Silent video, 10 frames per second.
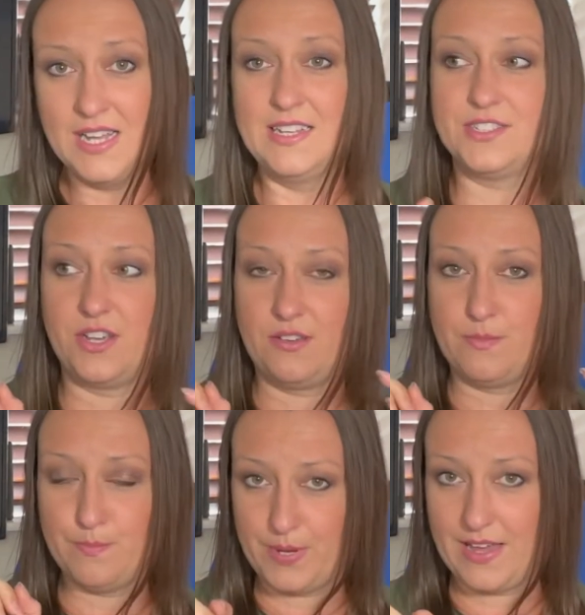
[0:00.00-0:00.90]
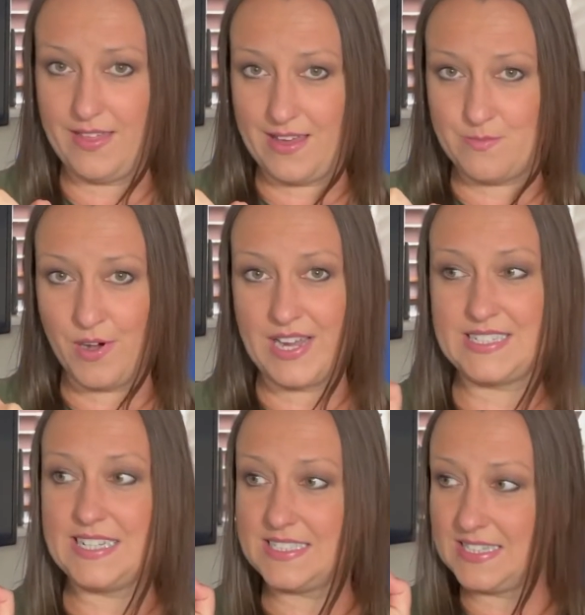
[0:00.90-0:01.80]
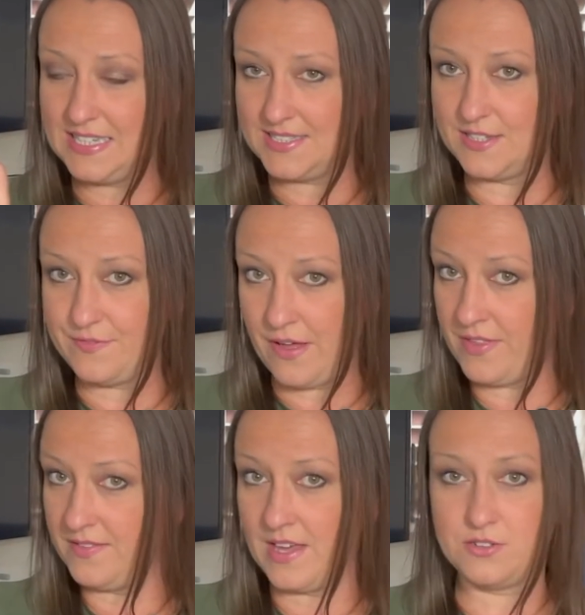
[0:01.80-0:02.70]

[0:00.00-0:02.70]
So bear that in mind. It's easier found than done.